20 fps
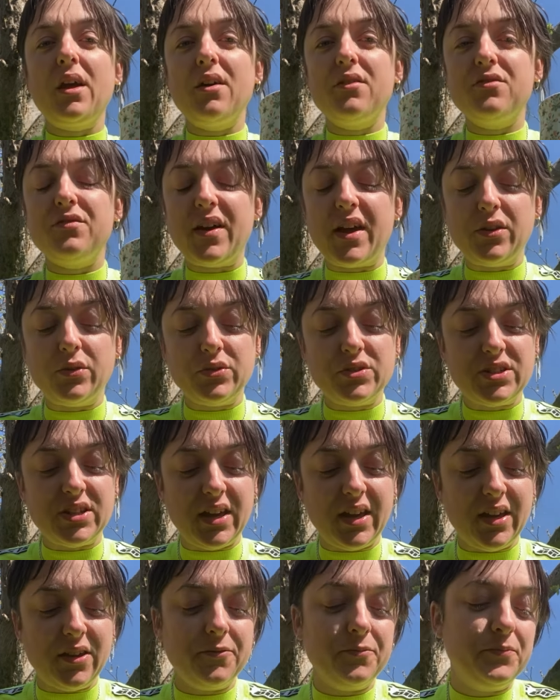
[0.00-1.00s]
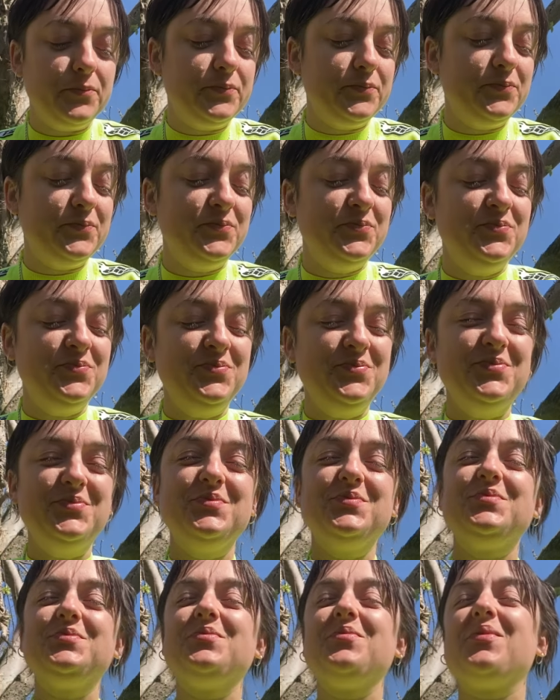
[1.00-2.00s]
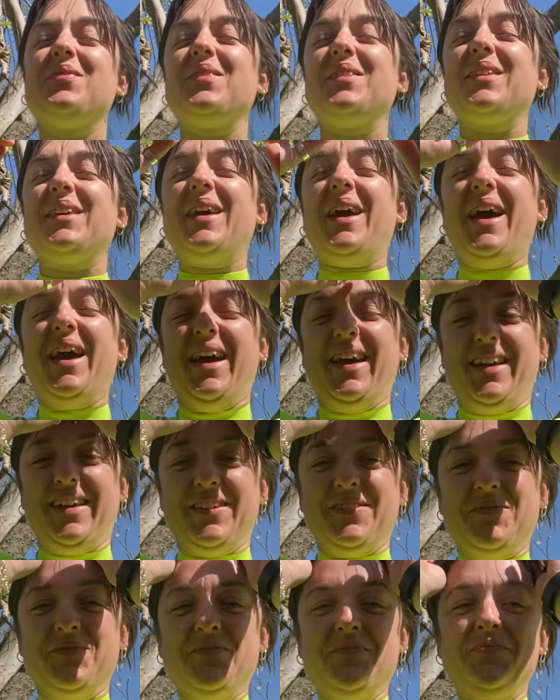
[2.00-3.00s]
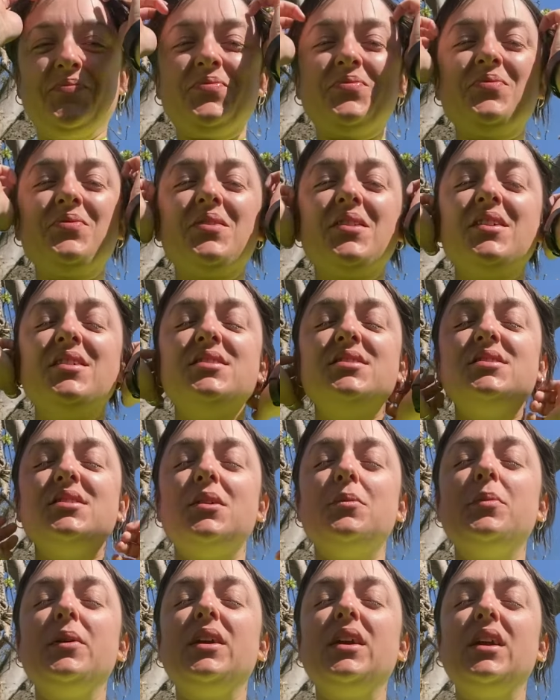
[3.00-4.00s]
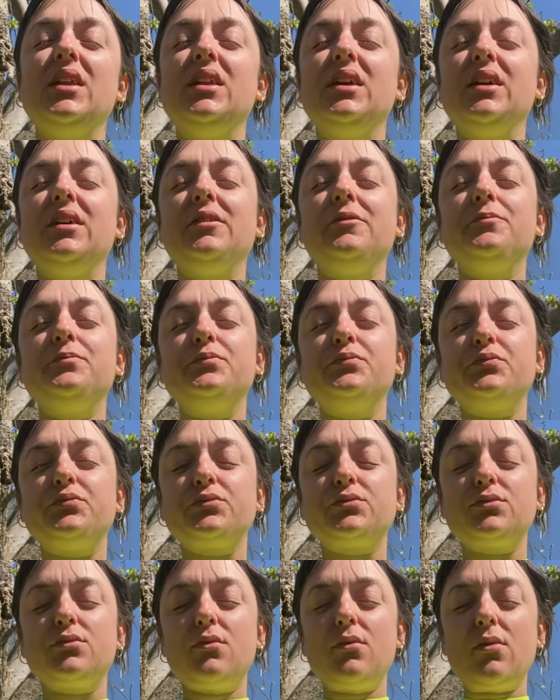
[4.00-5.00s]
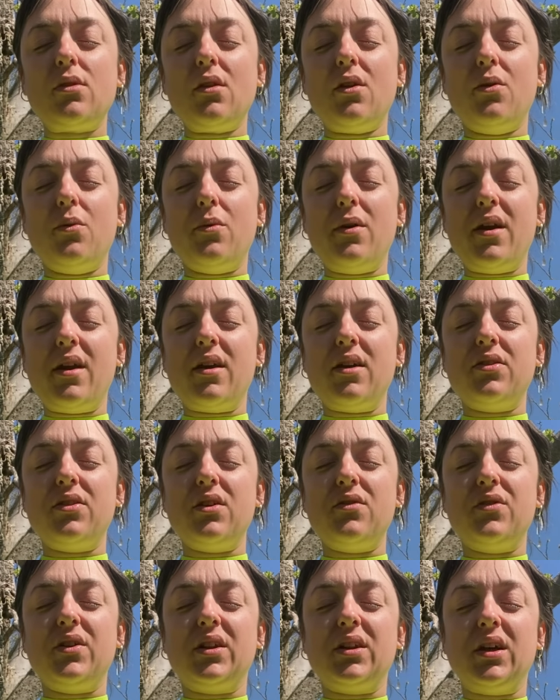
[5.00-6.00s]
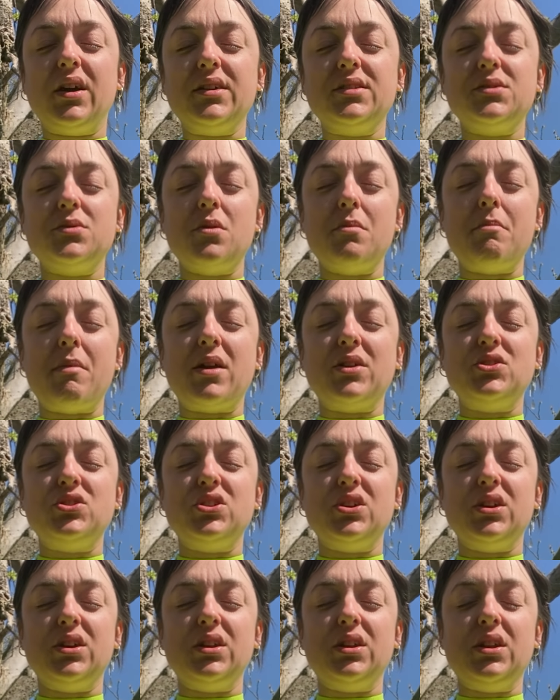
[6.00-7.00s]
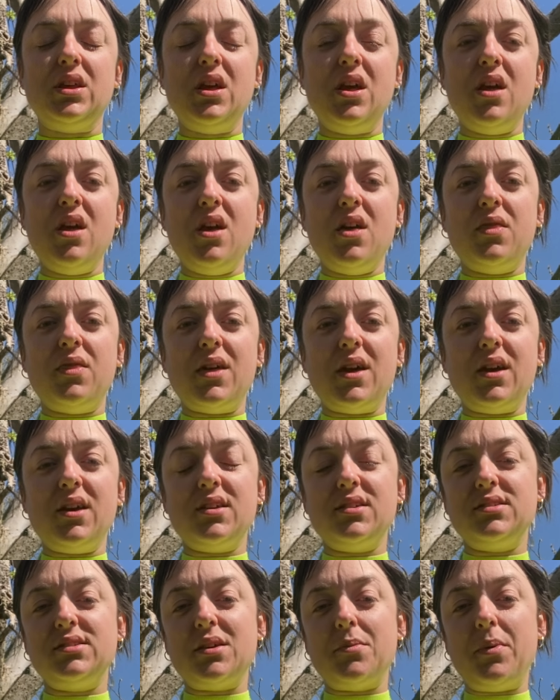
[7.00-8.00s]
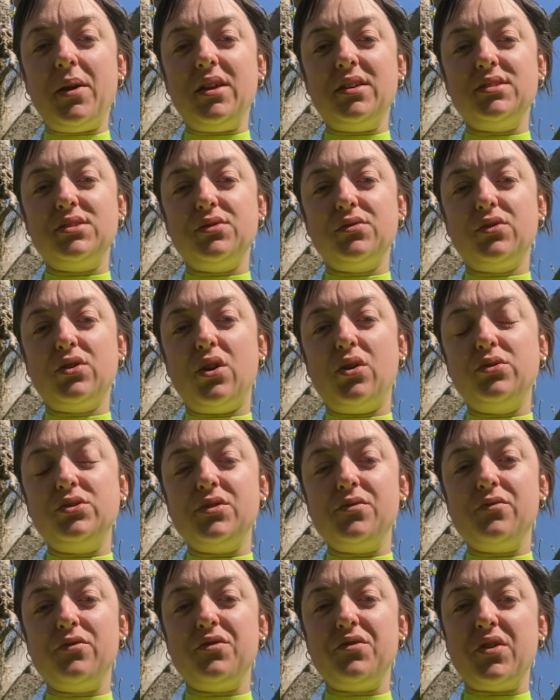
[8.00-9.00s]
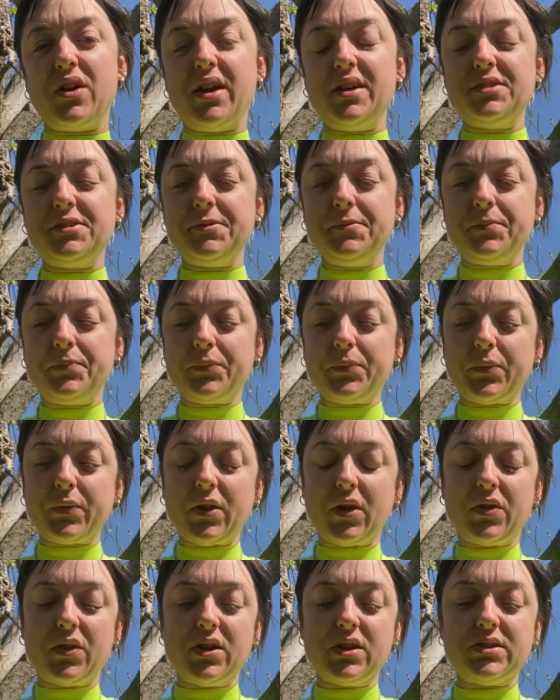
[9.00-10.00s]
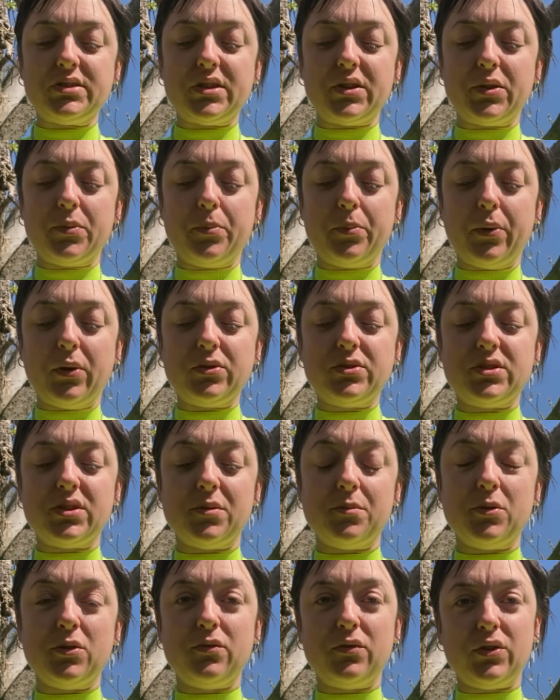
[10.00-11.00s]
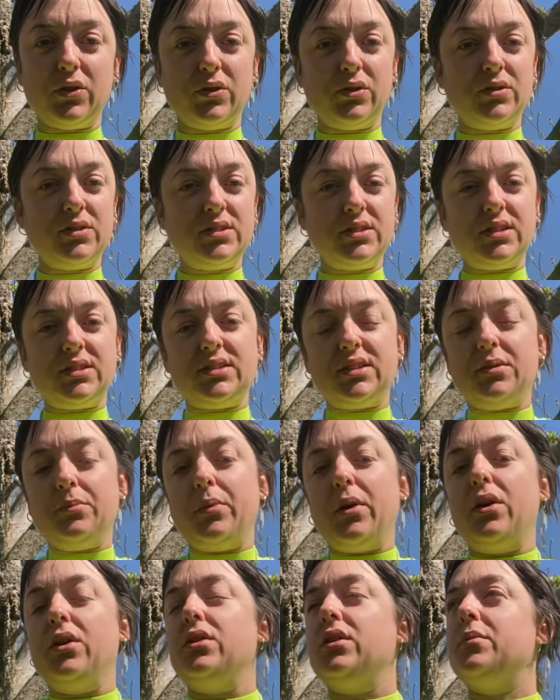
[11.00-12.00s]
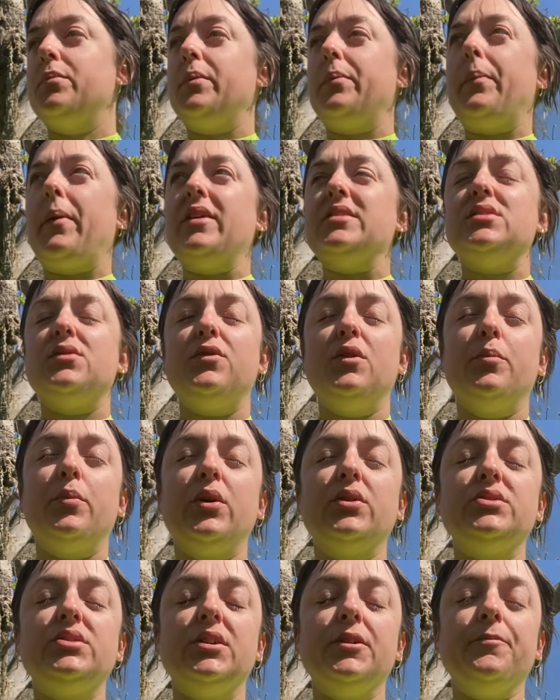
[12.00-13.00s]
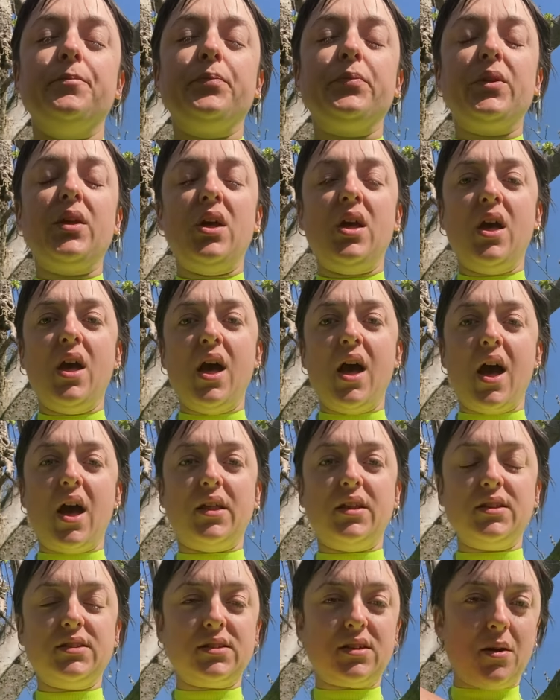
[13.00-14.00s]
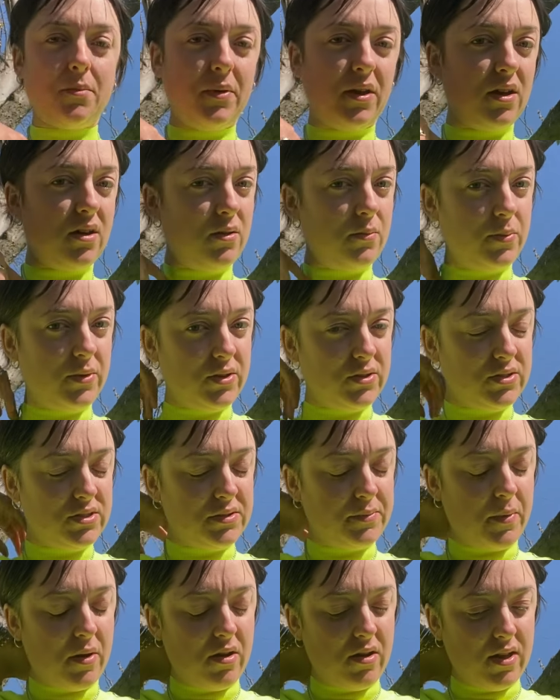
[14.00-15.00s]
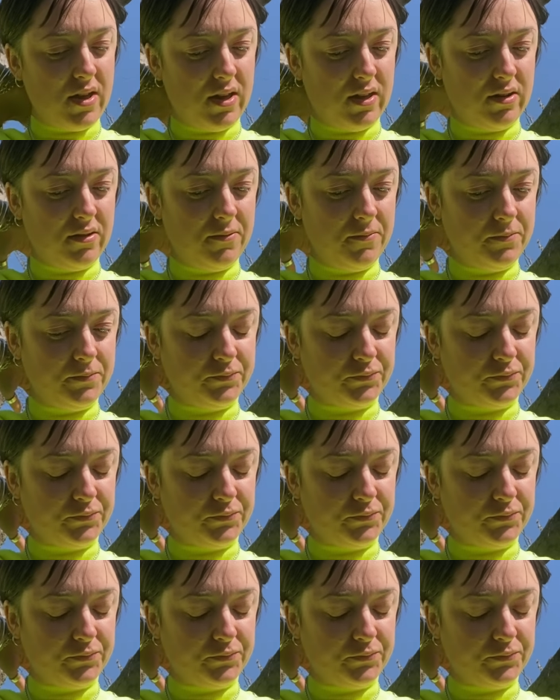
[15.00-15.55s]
Fennel tea. Okay, so beginning with, if you'd like to imagine there's a piece of golden thread that's at the bottom of your sitting bone, at the base of your bottom, and it's coming up your spine,